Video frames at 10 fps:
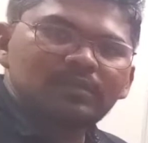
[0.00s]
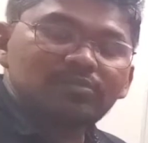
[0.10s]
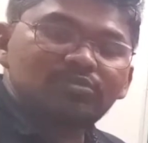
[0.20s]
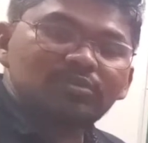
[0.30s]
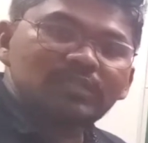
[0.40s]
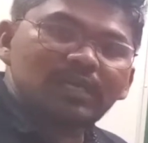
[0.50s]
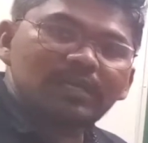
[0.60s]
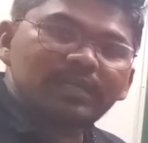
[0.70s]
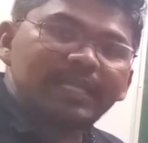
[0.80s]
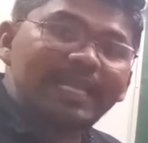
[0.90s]
Those
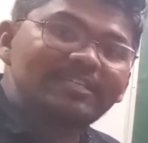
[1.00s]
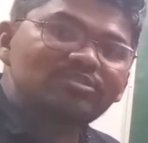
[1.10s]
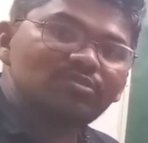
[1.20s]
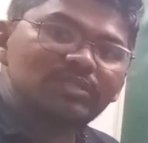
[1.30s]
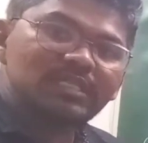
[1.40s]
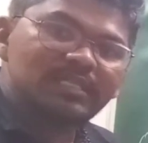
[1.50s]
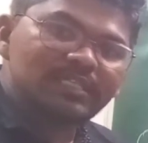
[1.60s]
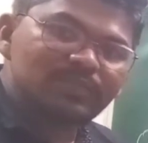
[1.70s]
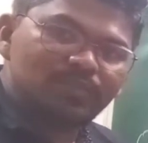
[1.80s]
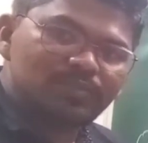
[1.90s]
are
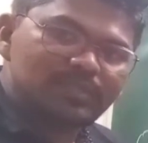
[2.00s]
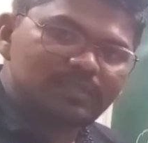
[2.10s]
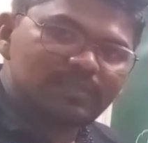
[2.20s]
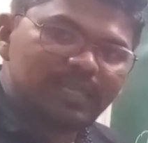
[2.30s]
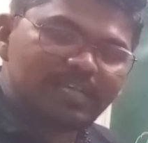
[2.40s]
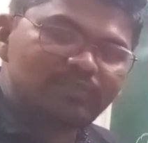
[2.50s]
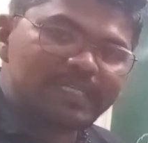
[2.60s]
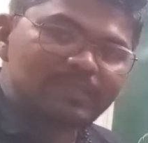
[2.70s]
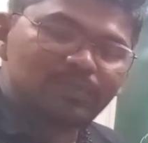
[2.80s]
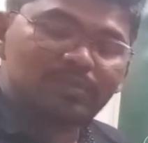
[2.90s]
exogenous spores.
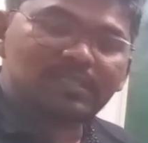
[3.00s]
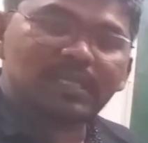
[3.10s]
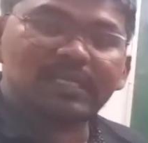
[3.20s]
Actually, spores are